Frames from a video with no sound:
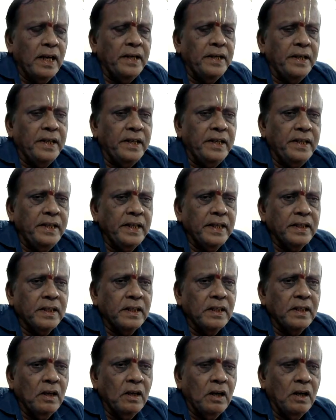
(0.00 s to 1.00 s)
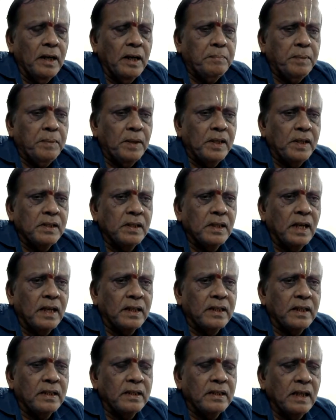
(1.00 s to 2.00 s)
idiot, or a person
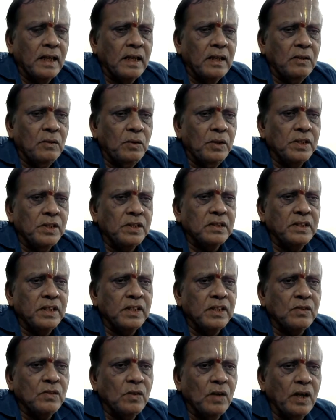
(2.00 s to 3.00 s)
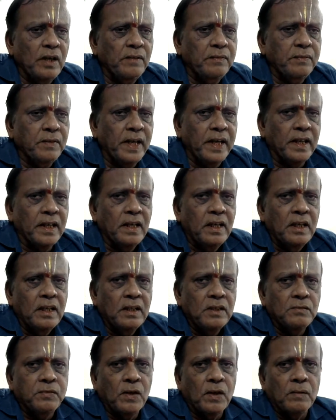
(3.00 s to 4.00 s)
other who is disqualified
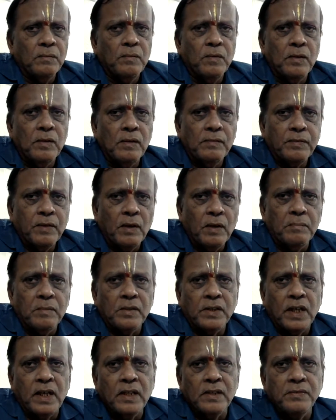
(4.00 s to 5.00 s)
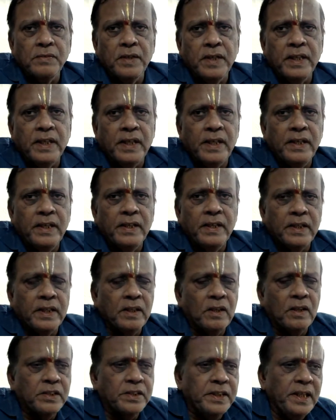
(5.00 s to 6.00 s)
from transferring anything
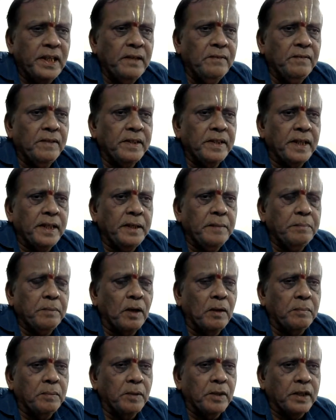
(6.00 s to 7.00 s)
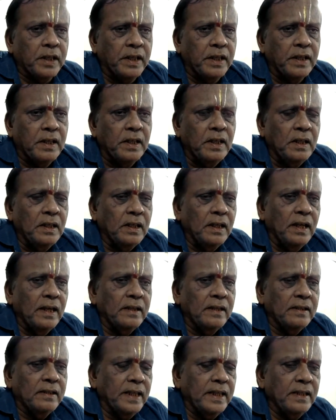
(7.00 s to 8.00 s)
or dealing with any property, then
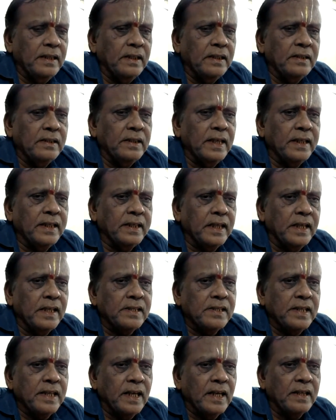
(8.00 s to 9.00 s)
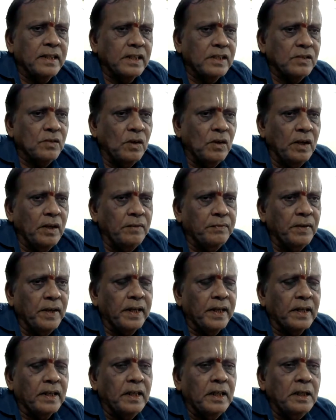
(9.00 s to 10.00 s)
in that case they are disqualified.
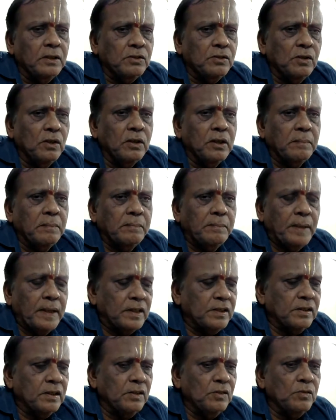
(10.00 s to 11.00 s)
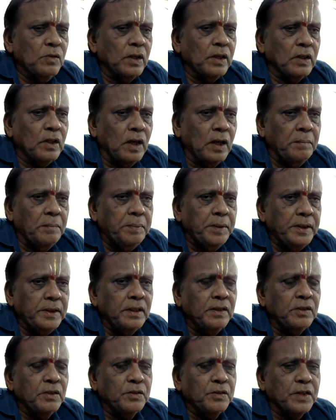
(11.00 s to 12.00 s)
So the persons who are competent
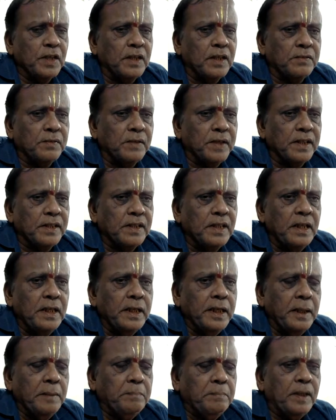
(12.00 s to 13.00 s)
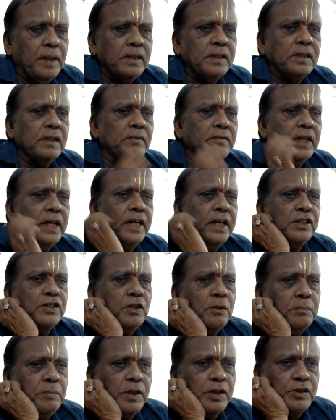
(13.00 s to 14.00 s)
to transfer is a person of the age of
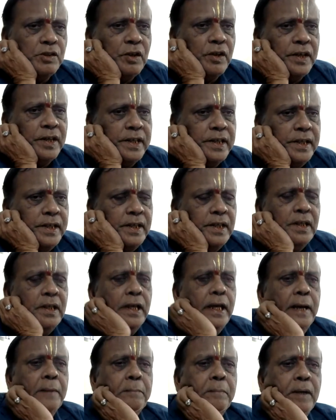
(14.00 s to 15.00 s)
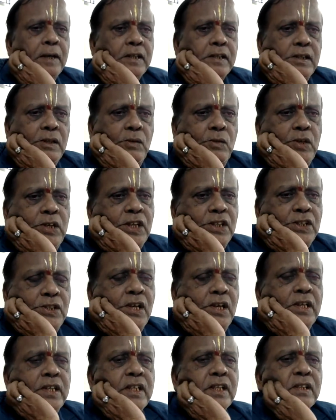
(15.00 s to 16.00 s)
majority, a person who does
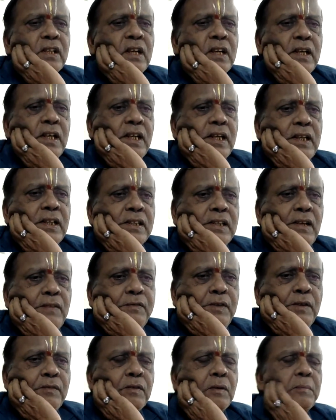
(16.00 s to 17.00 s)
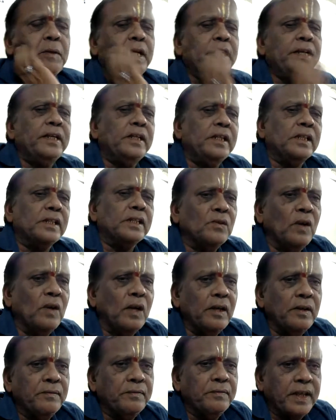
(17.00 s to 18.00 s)
not suffer from any
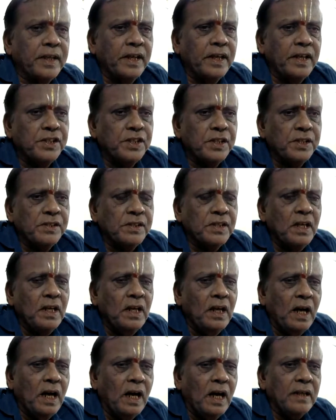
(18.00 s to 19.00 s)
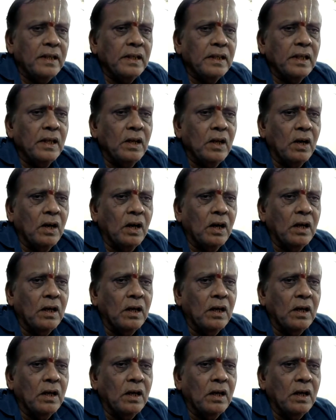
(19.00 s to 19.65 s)
disqualifications under the law,